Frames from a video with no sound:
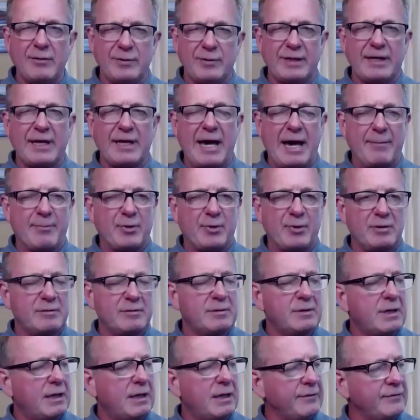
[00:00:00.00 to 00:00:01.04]
on with the
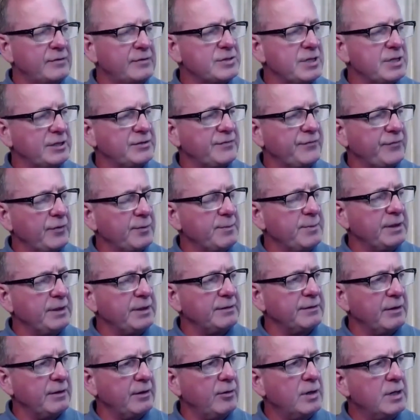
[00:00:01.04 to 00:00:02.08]
capital conversation for a
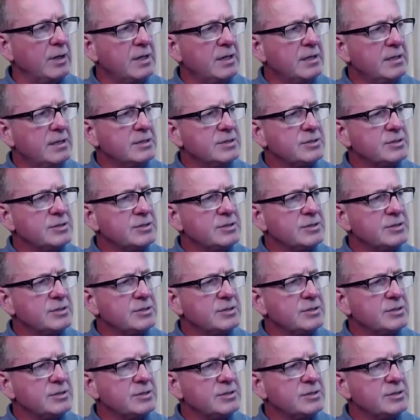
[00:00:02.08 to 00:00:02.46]
minute, though.